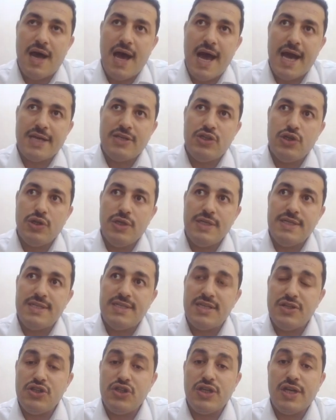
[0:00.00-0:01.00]
actually
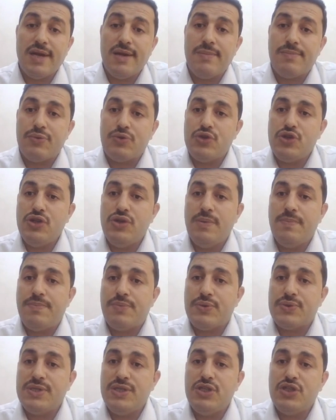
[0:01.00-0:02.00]
surgical
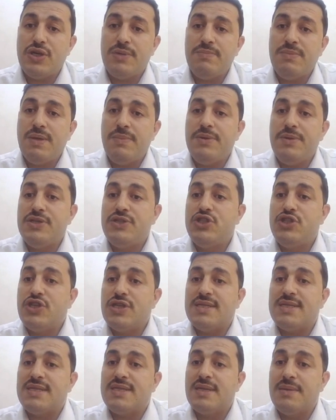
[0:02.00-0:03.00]
procedure may be
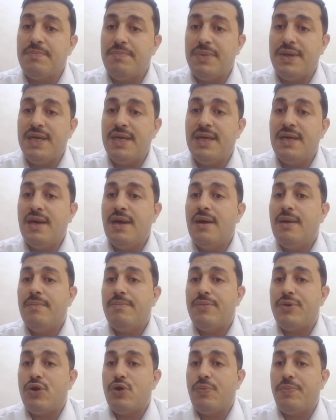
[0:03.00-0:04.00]
just simply
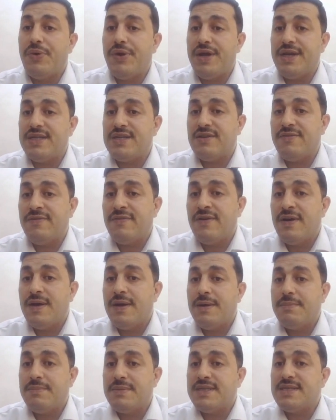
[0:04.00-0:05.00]
preoperative
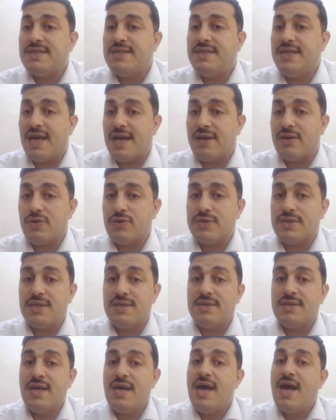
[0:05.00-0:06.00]

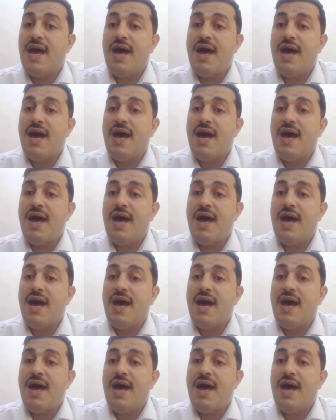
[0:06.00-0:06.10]
misdiagnosis,